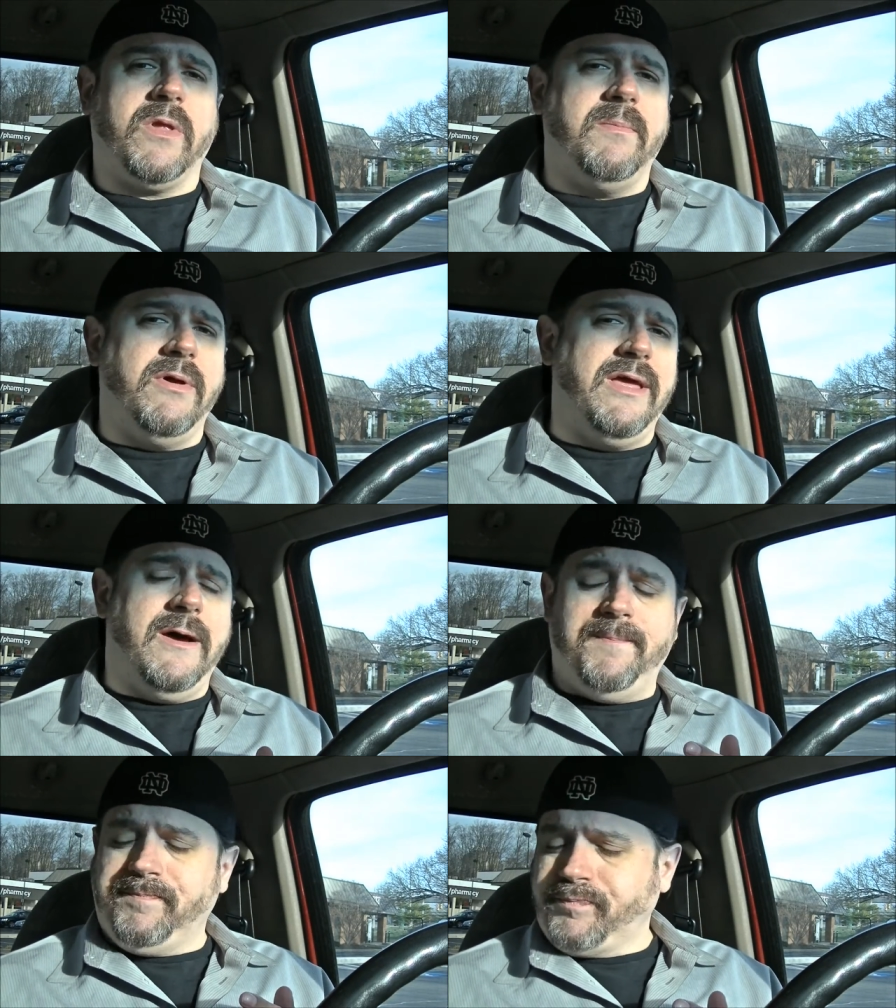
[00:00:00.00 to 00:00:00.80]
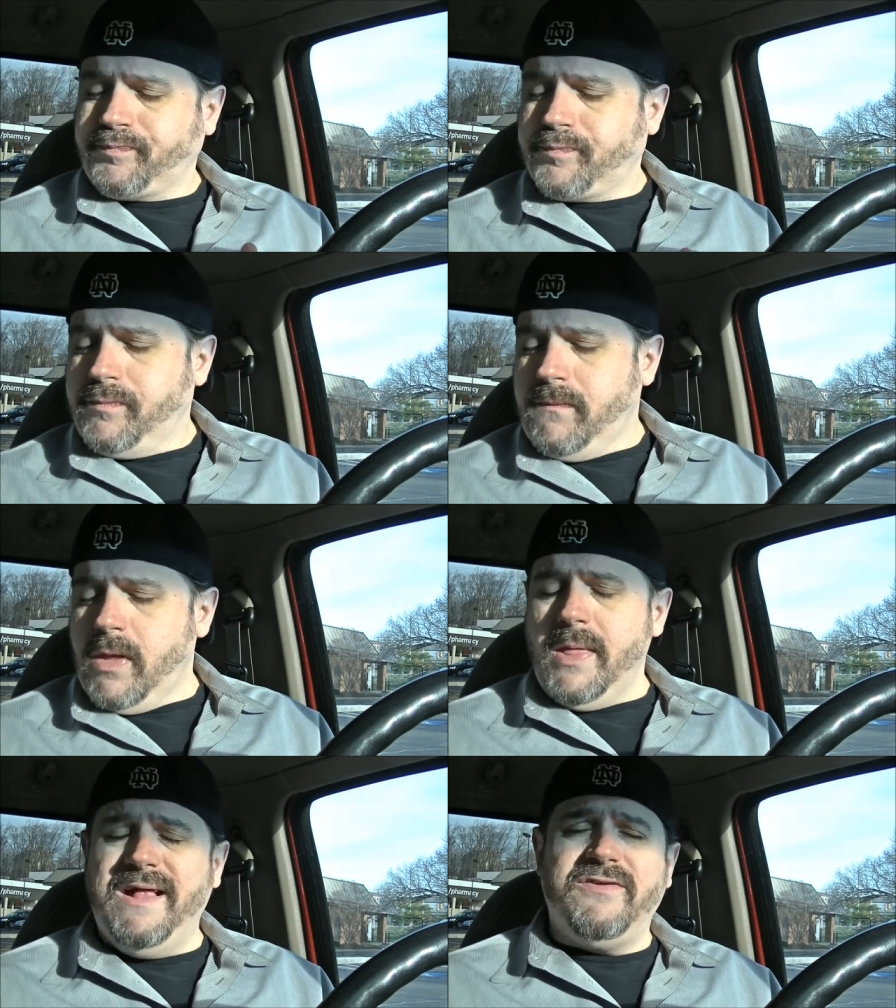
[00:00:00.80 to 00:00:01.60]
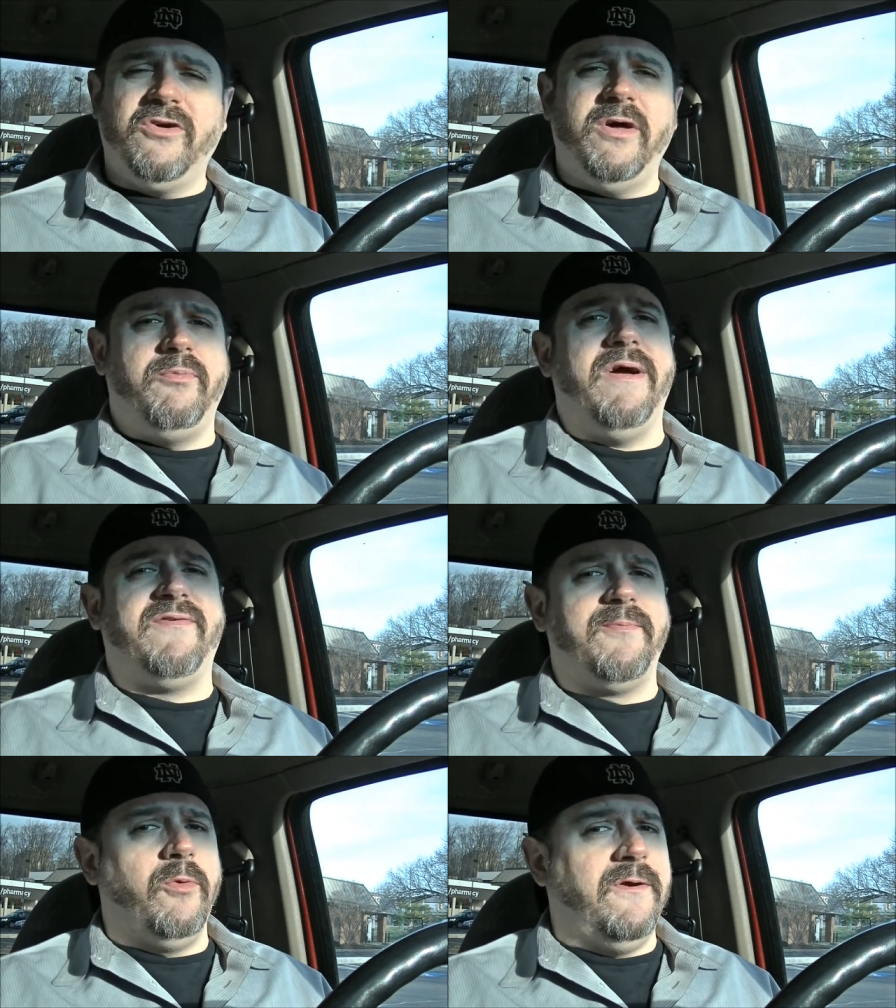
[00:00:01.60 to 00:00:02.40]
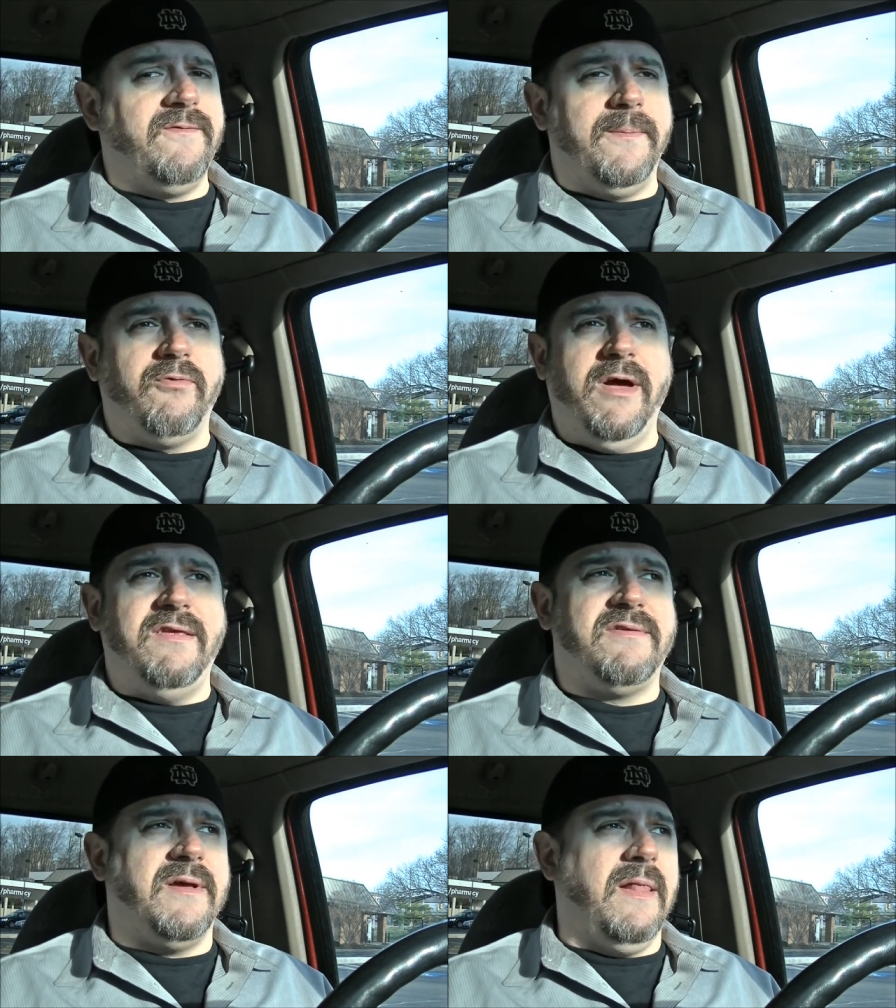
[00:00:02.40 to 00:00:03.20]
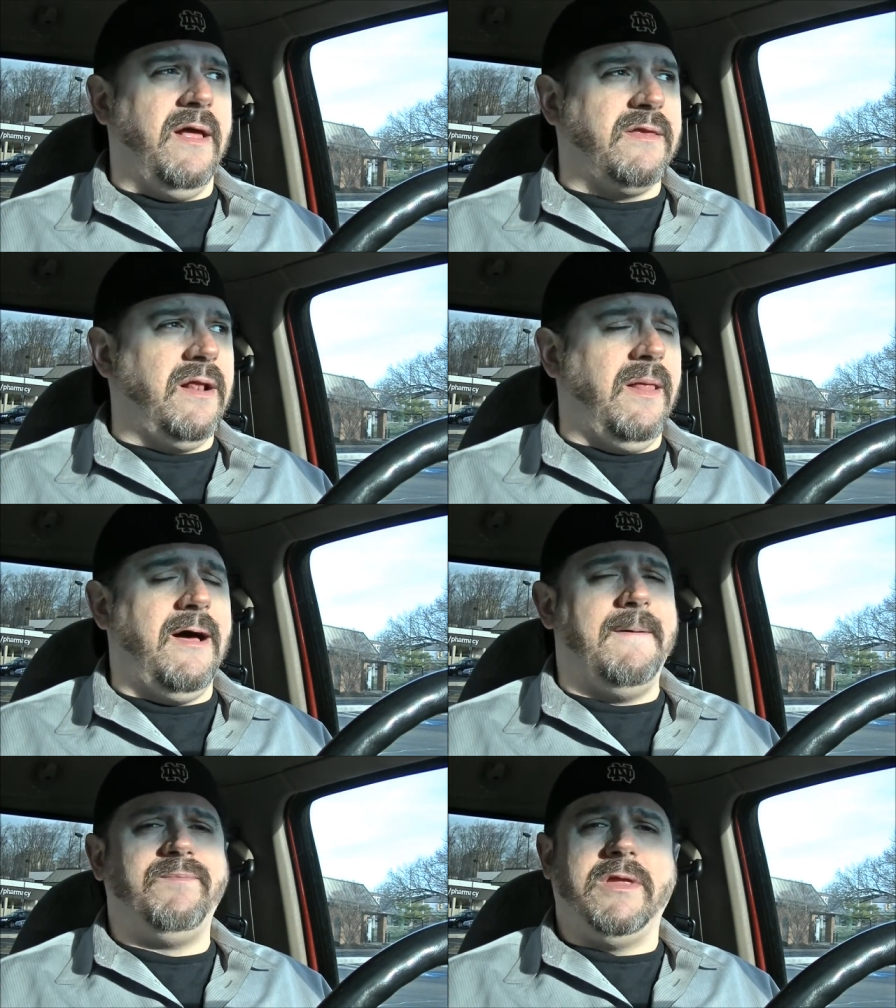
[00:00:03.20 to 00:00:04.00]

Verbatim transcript: But yeah, that's a good breakfast burrito for the price. I like that a lot.